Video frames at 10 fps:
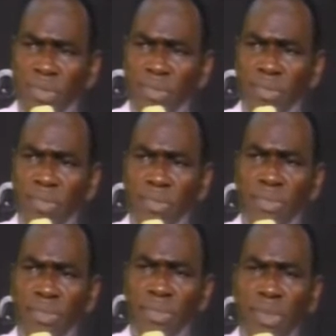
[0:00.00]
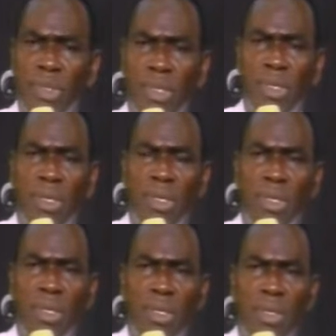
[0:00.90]

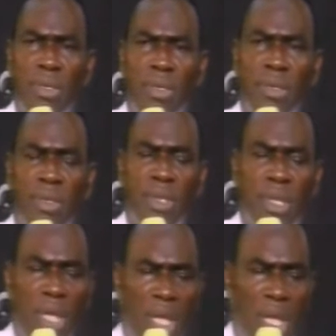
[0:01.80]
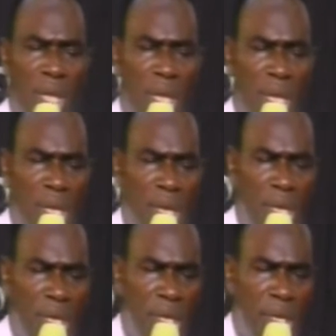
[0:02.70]

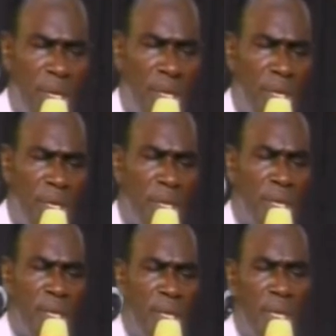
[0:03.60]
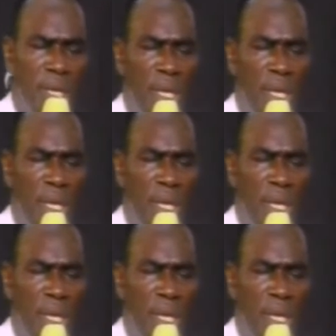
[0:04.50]
[no speech]